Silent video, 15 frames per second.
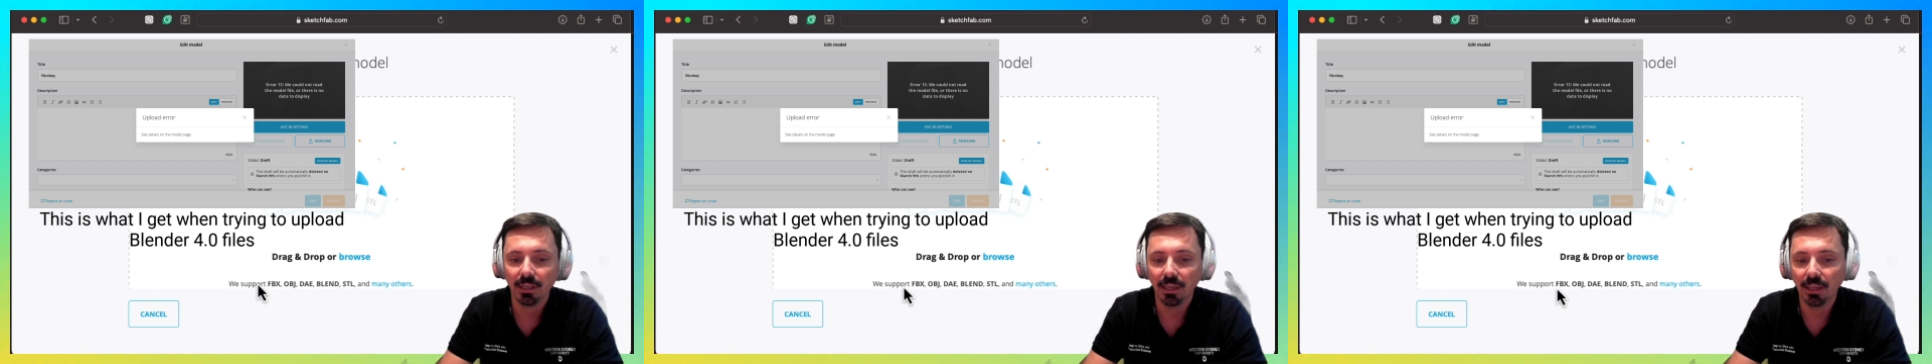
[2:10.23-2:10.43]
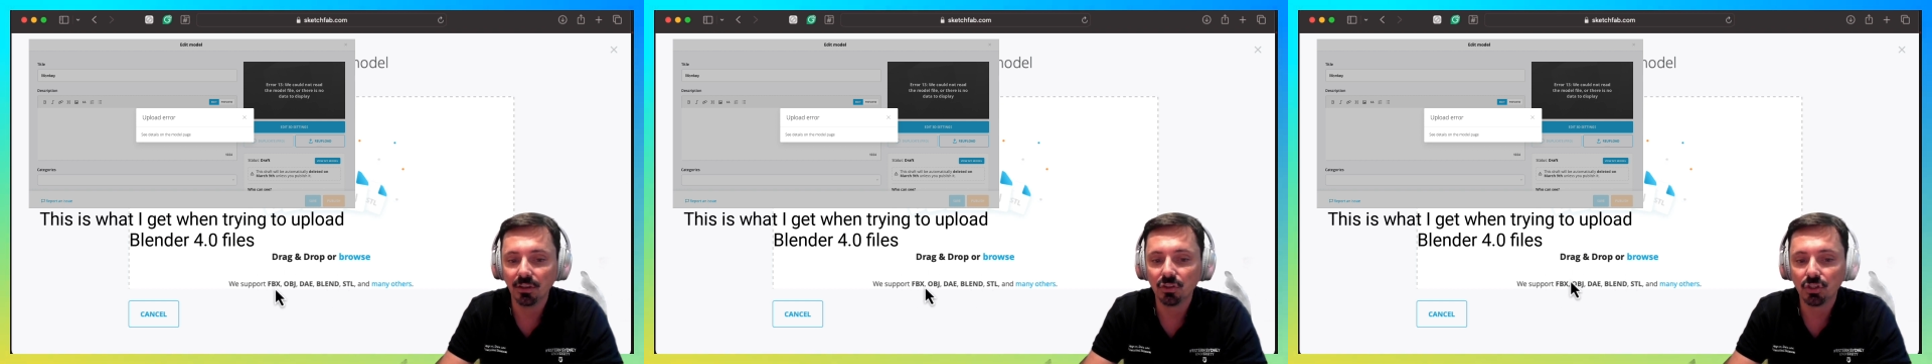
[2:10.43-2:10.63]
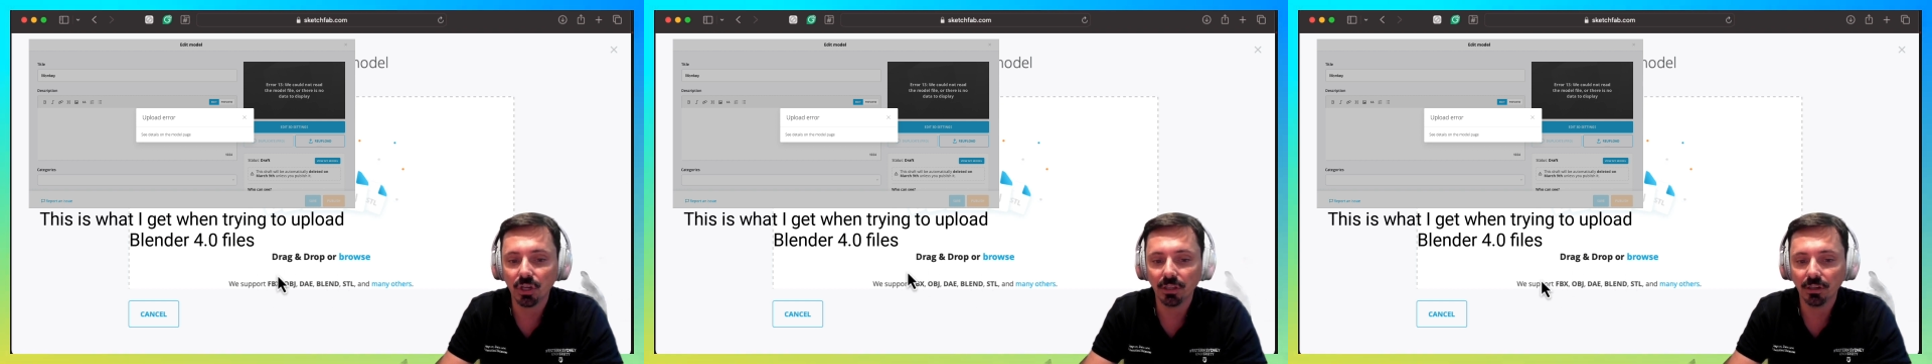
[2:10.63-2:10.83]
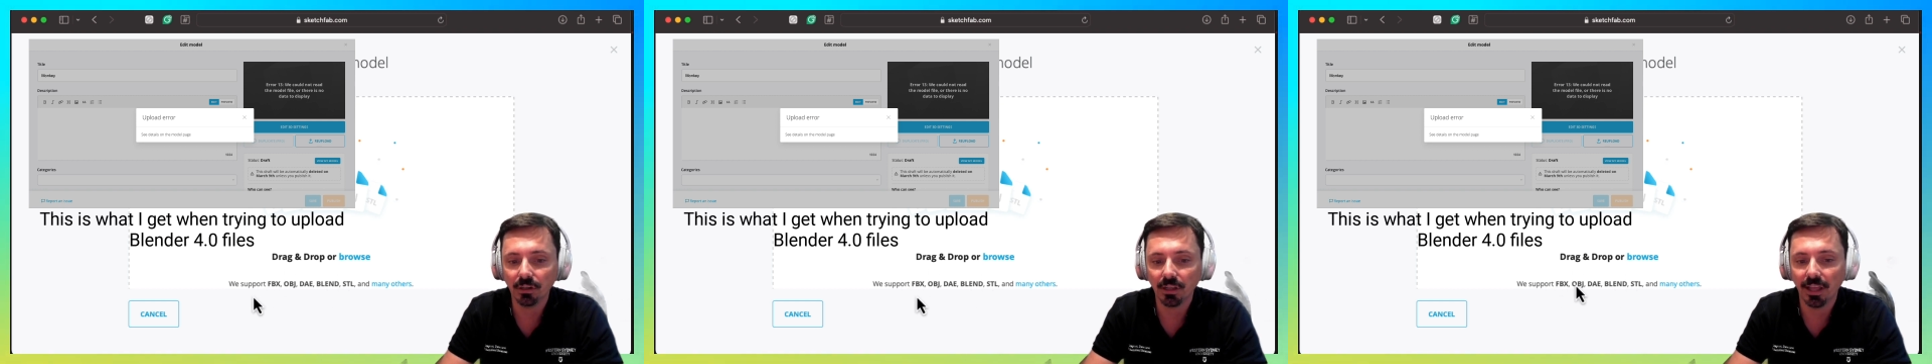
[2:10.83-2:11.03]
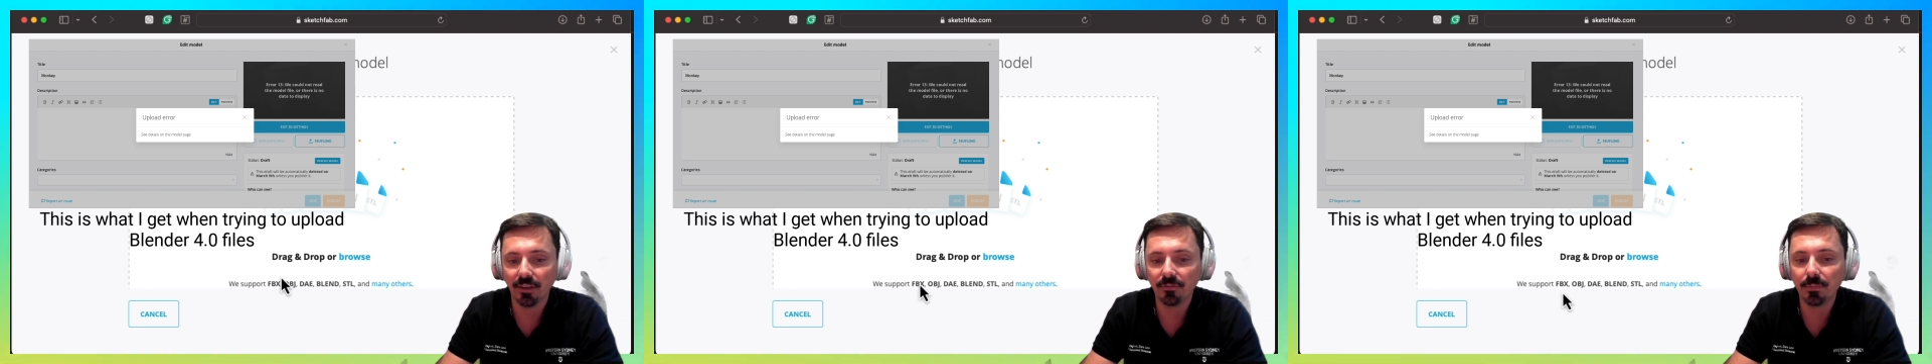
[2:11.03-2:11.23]
In general,
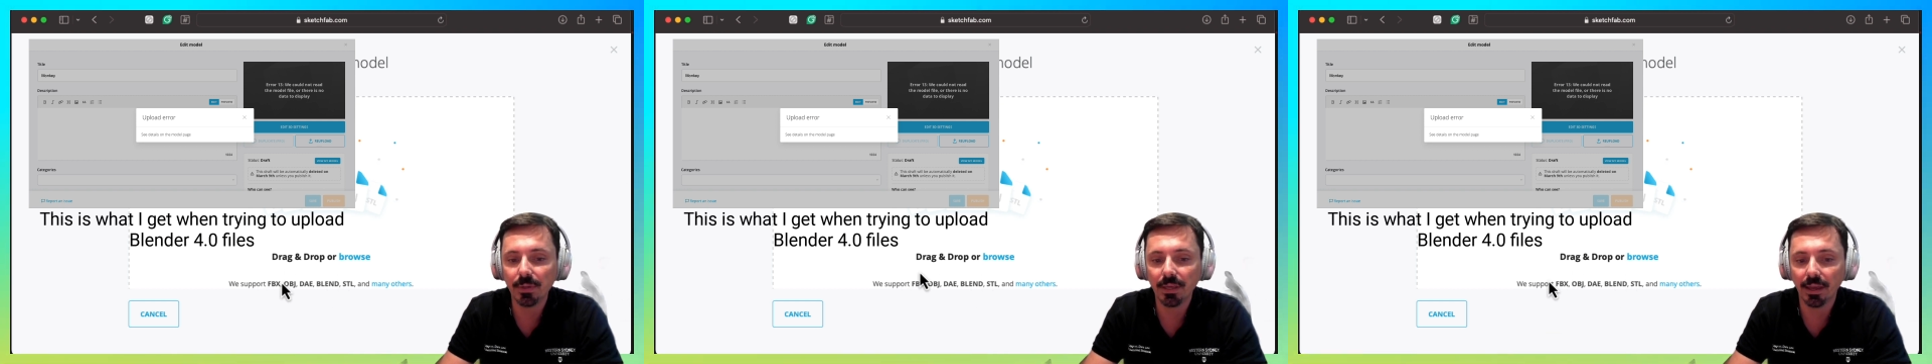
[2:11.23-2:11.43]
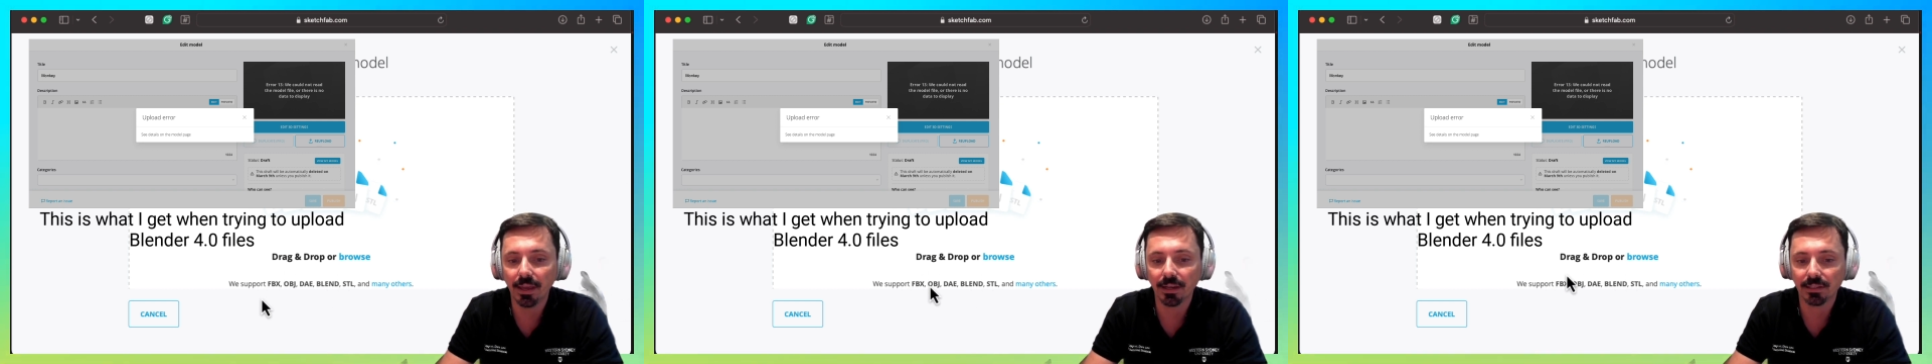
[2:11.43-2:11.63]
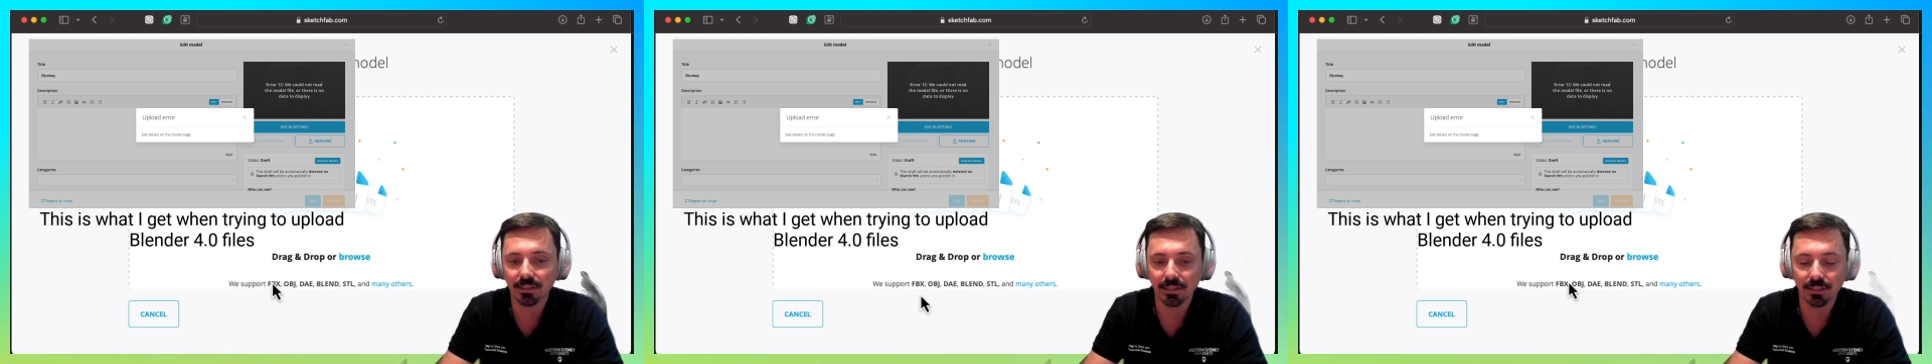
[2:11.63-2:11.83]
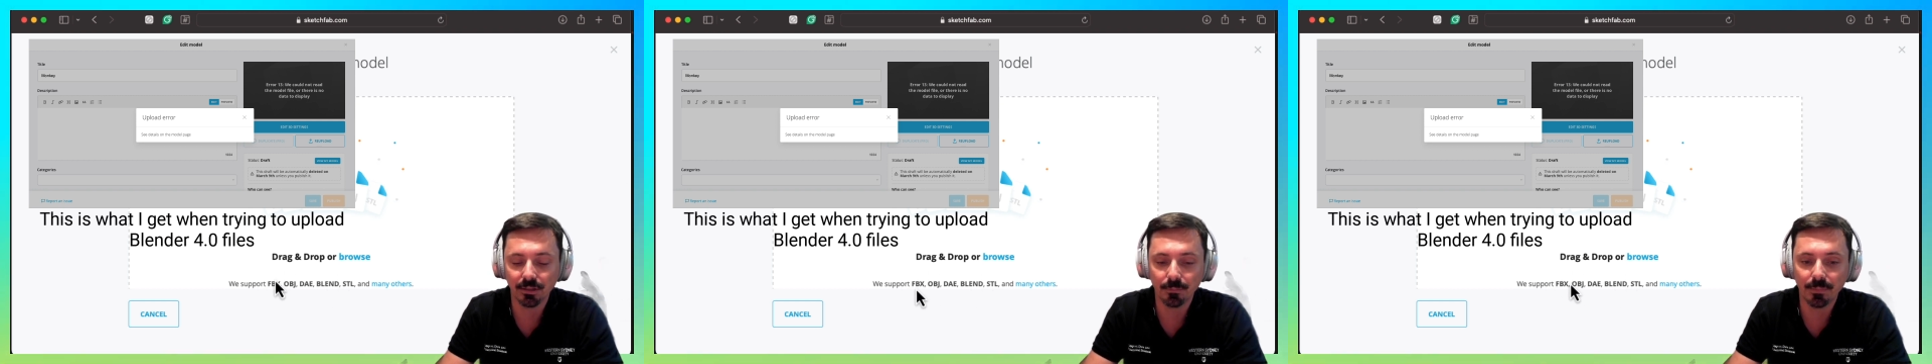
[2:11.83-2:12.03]
FBX is the